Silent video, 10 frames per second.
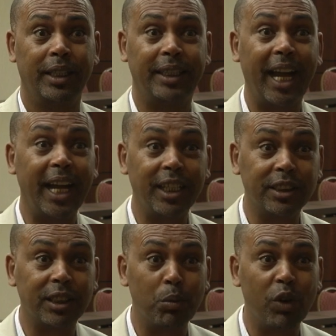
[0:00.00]
that
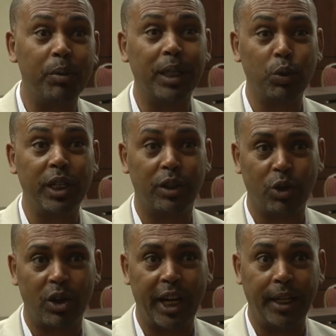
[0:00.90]
is a movement we need
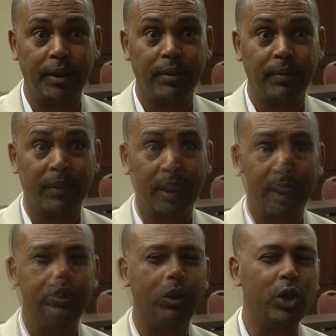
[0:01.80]
to create.
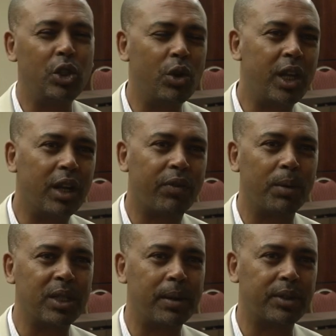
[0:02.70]
So you hear
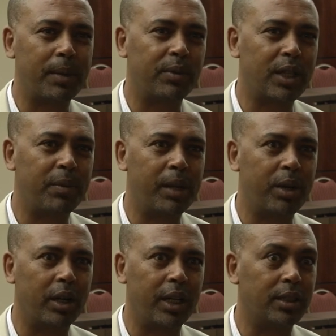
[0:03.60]
from some
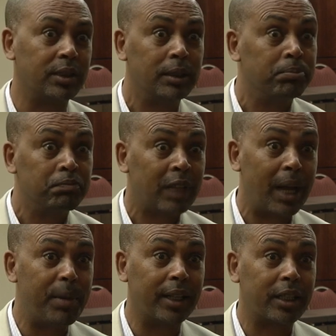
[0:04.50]
labor leaders,
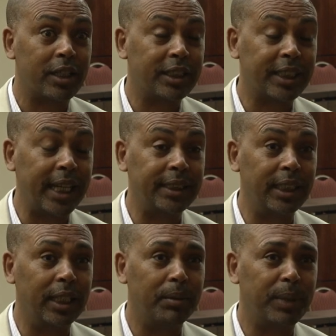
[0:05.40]
I'm not
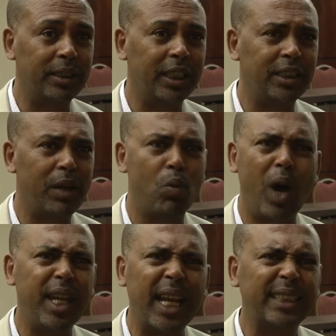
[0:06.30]
criticizing it, but they say,
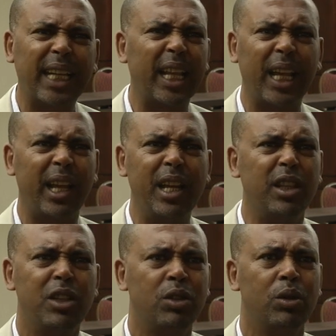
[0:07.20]
what does that have
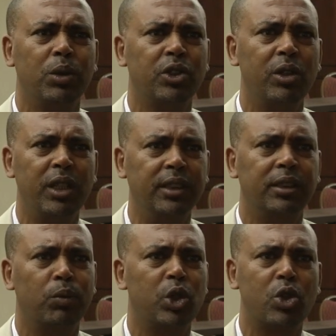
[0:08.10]
anything to do with
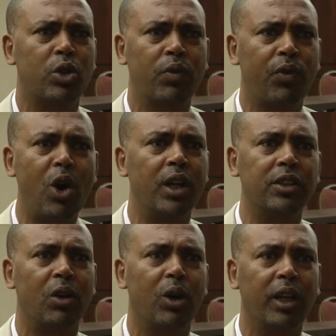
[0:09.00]
unions? We should
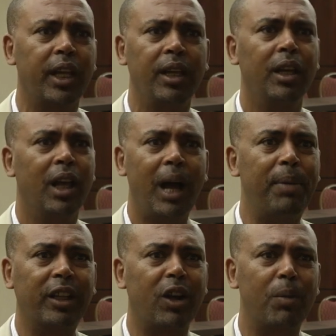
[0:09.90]
focus only
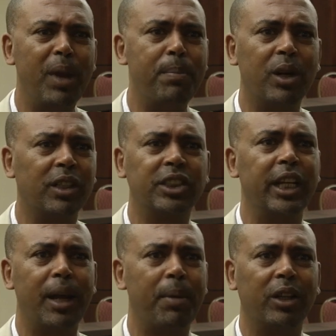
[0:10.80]
about our members
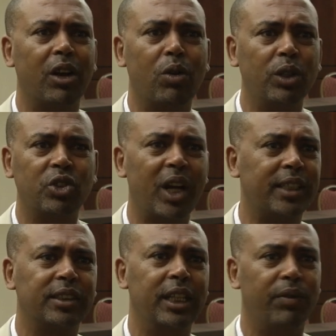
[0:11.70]
and about our
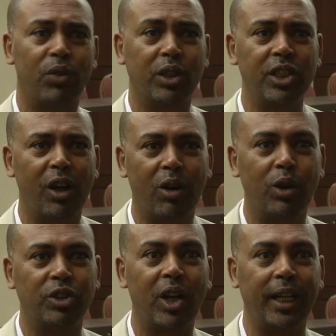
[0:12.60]
contracts, enforcing our
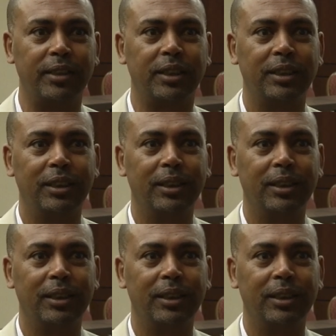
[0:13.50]
contracts.